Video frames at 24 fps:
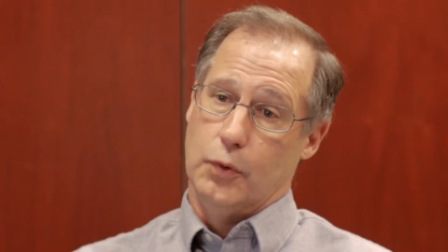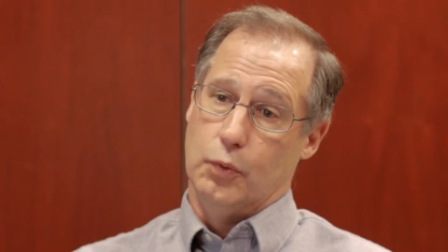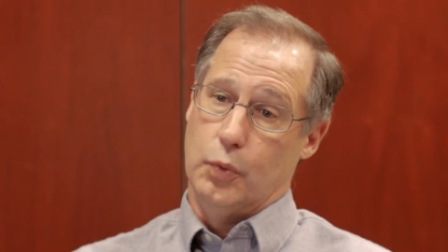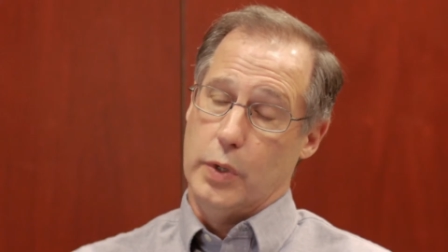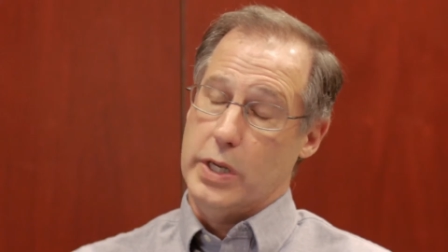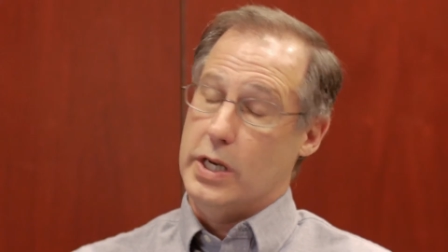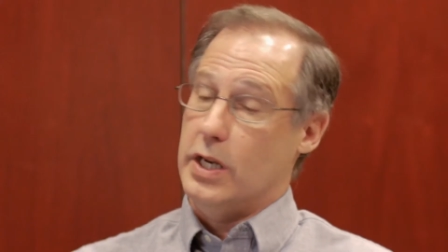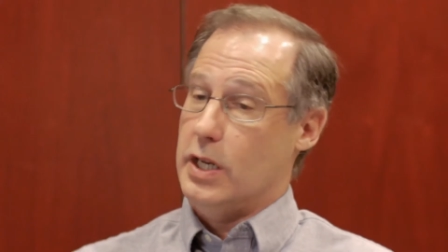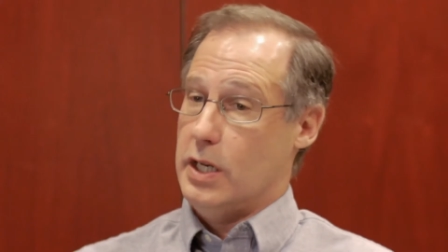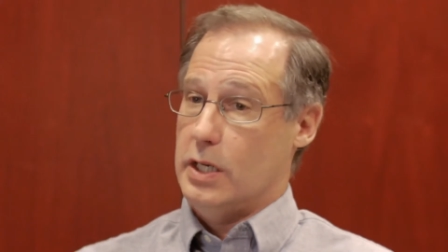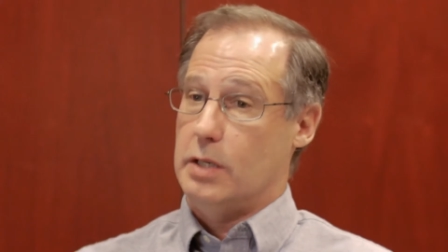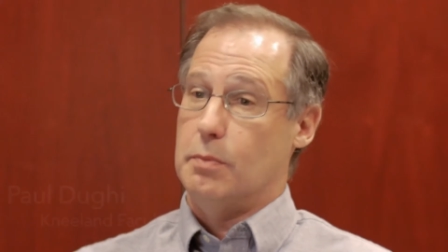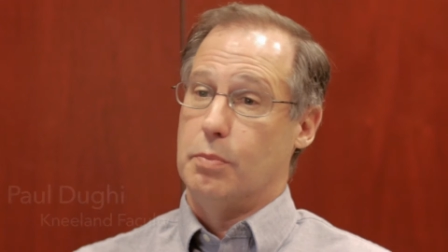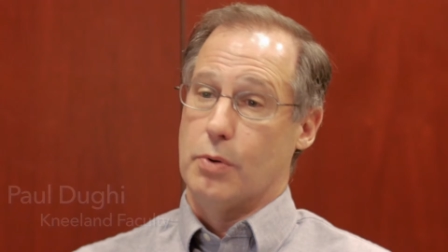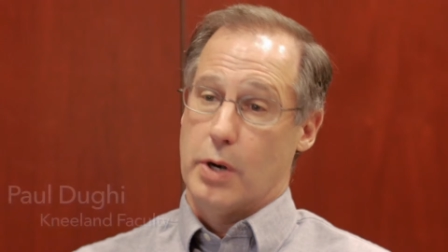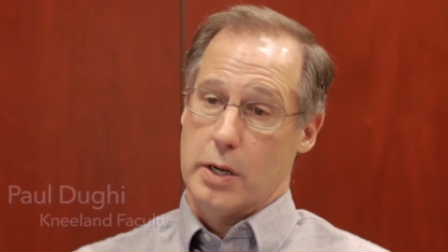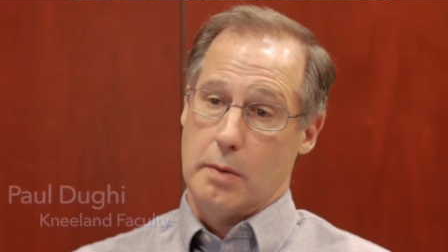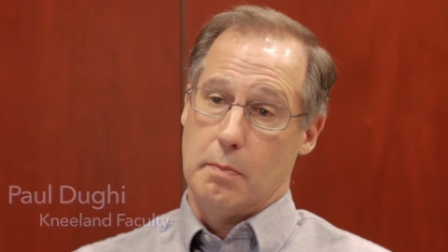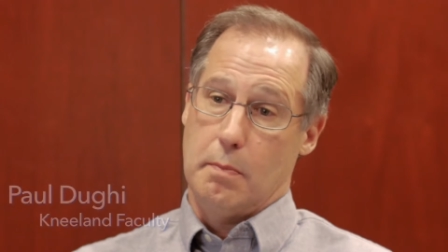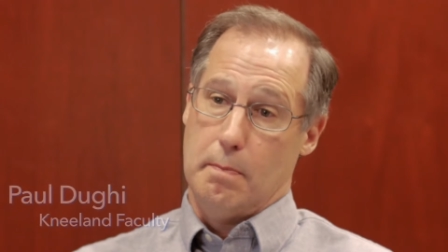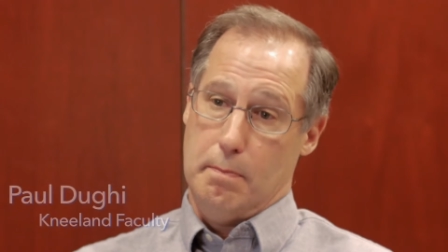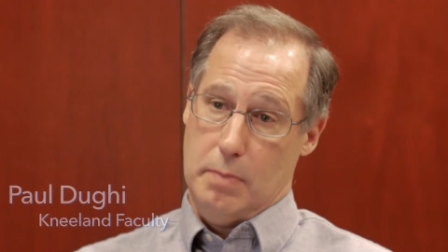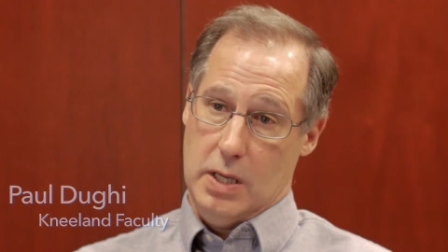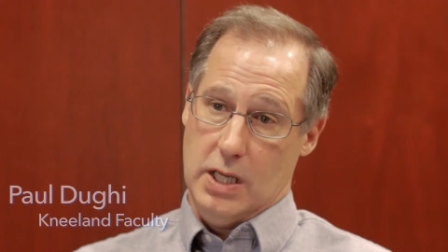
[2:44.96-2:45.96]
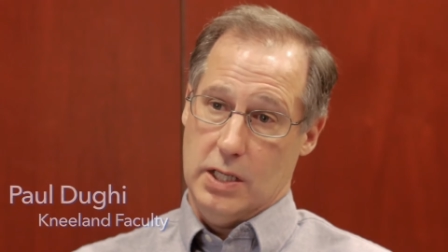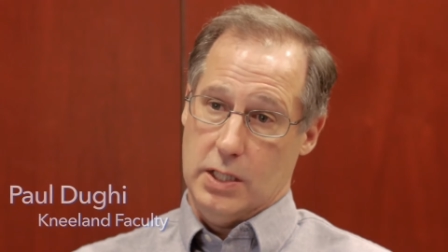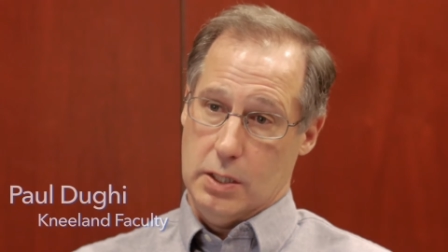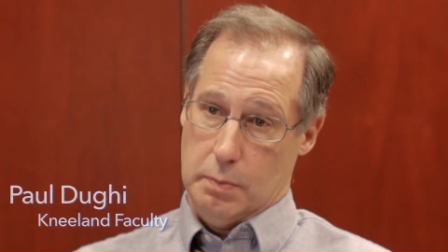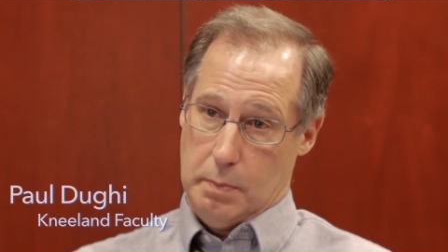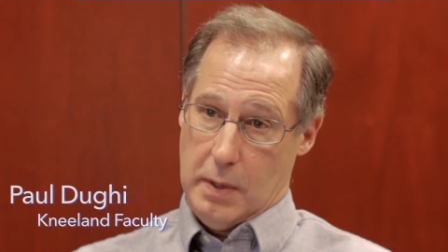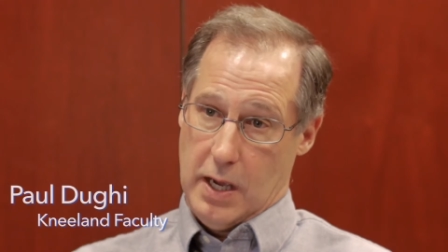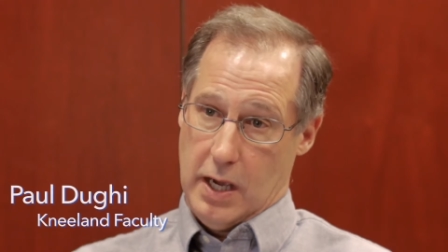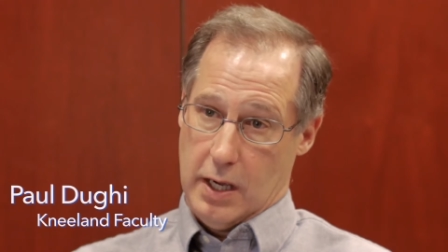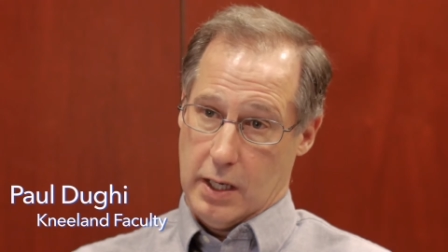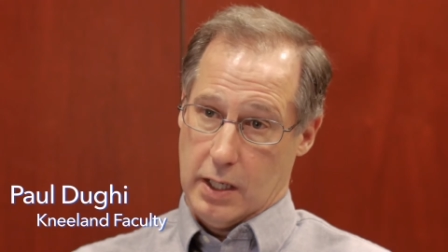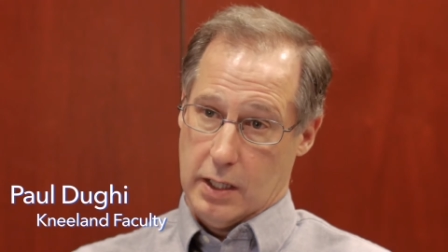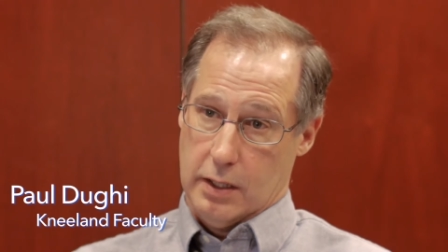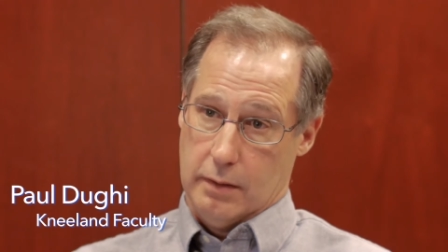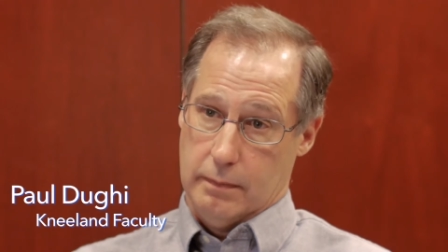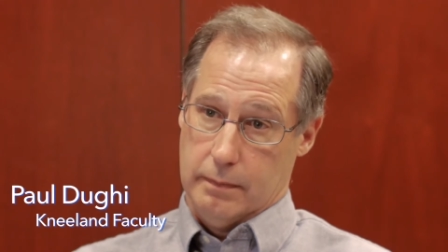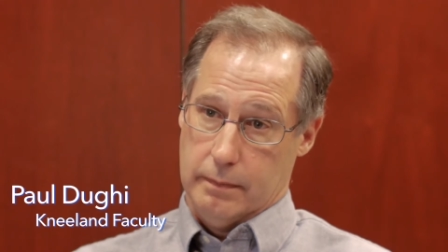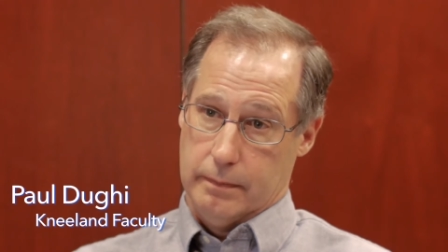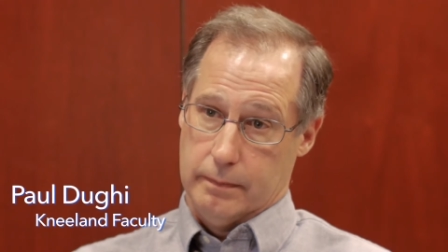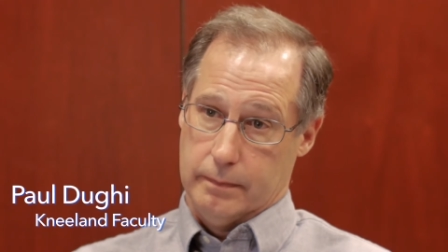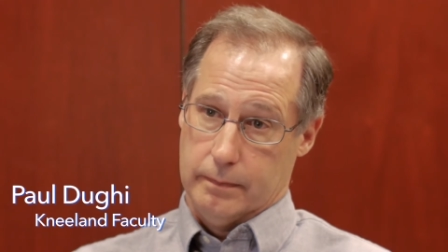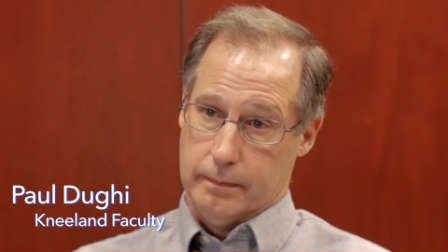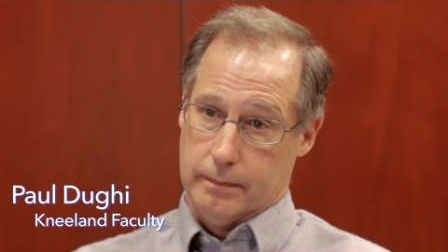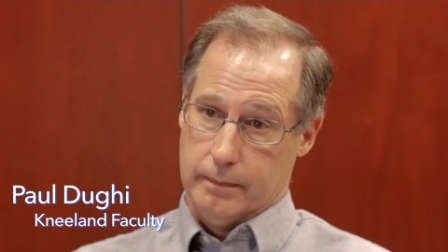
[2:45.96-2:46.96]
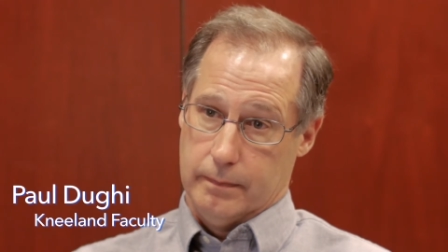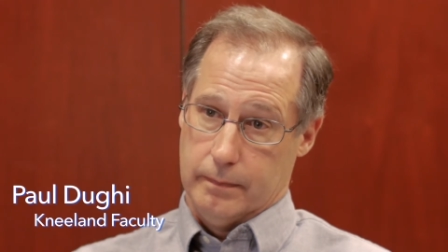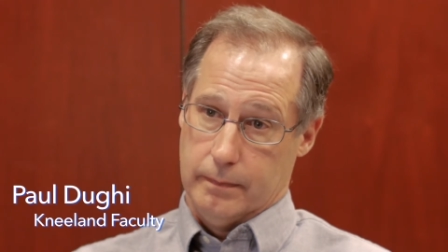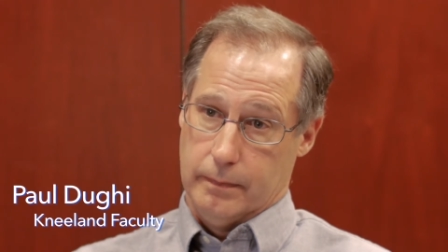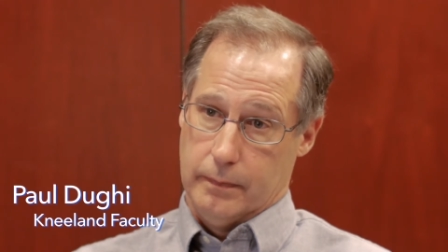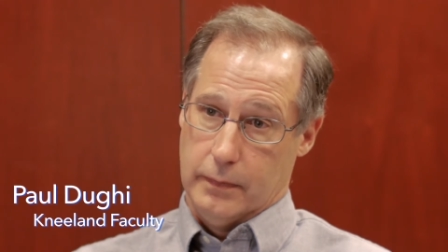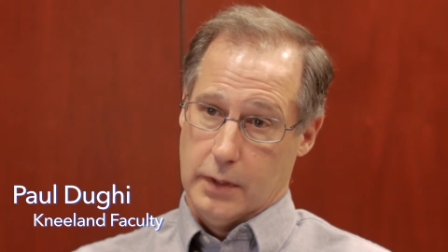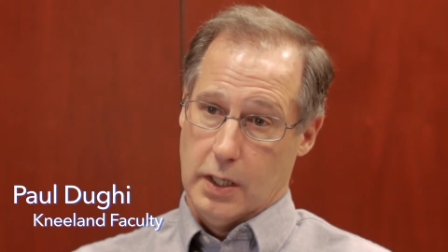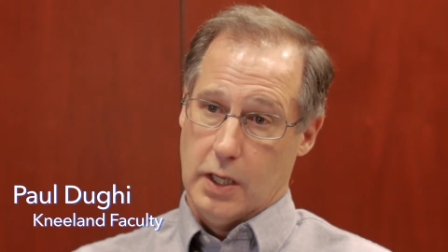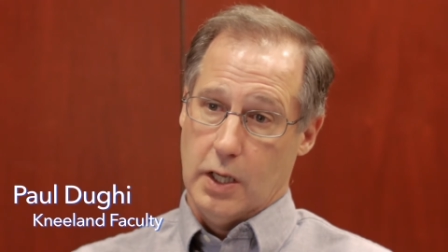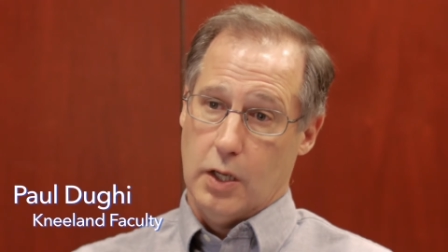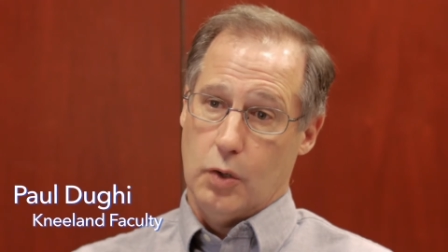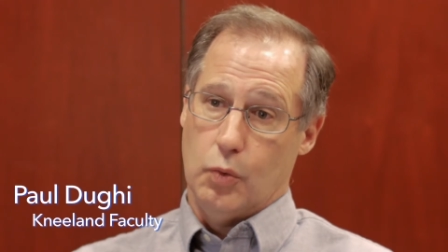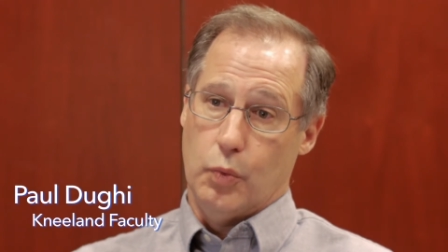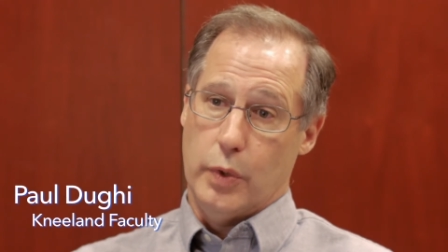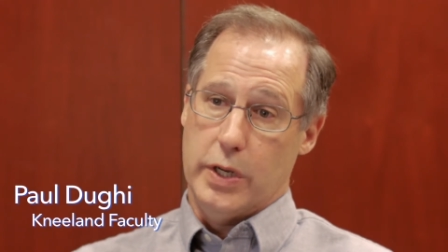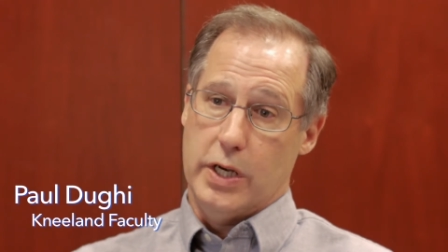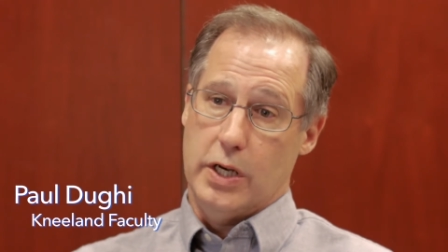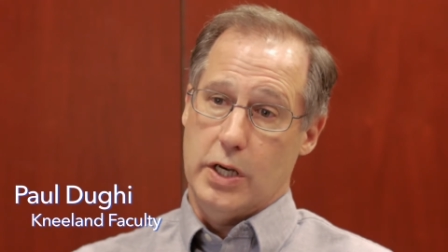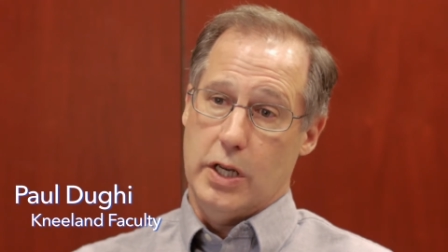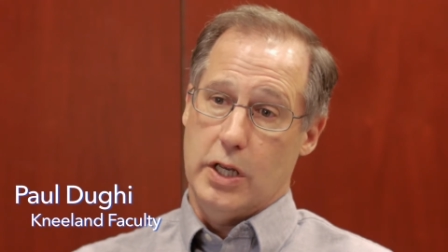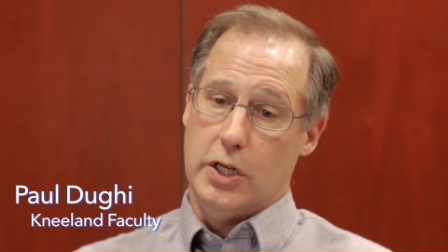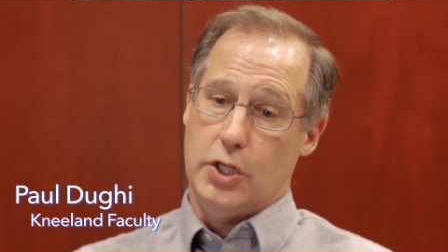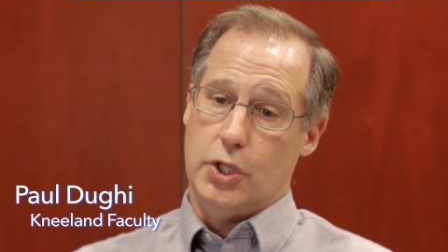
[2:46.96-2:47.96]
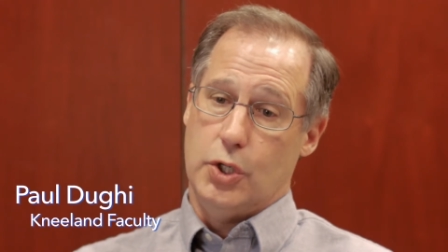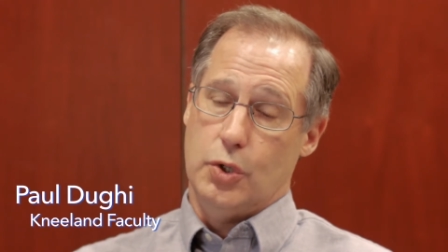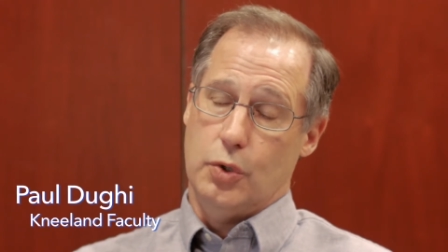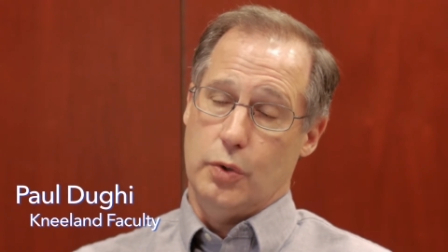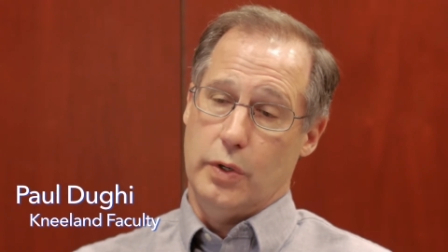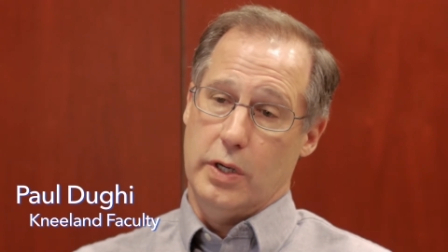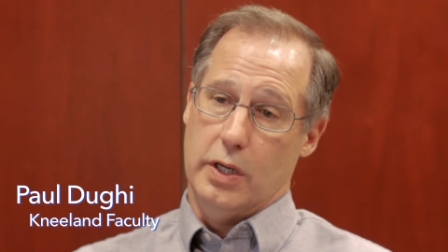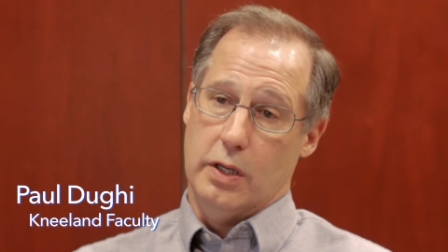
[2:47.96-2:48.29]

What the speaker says: We need to bring beats back. We need to